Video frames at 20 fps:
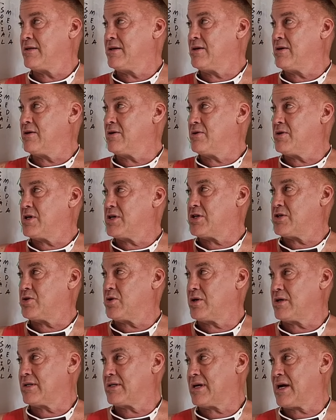do
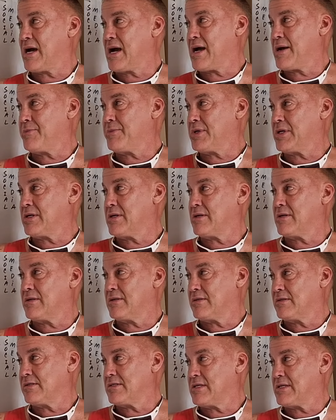short time,
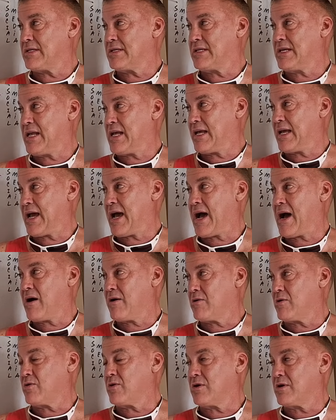sneak
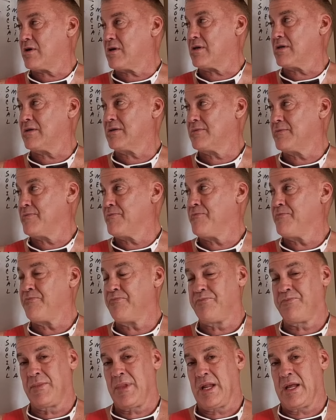out, or
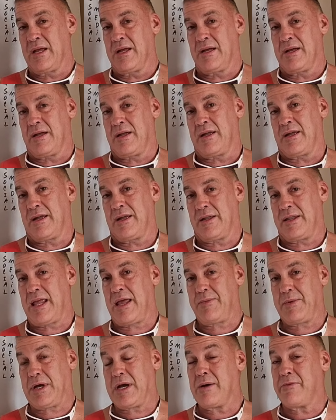
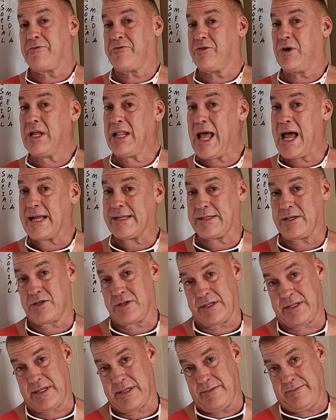they become
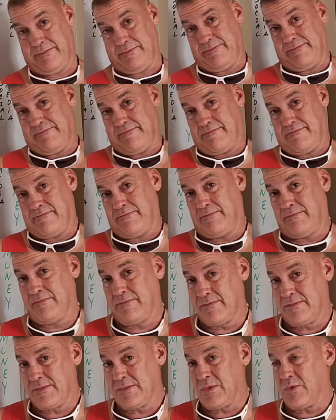freelancers.
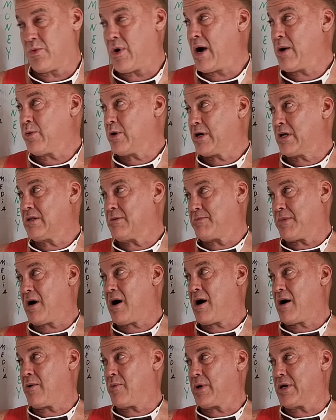Why work in the
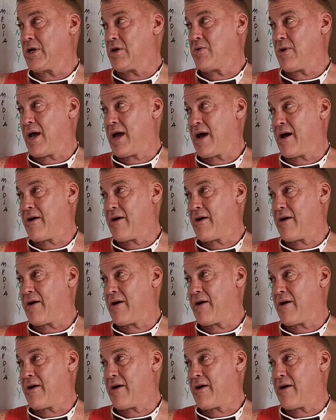bar when you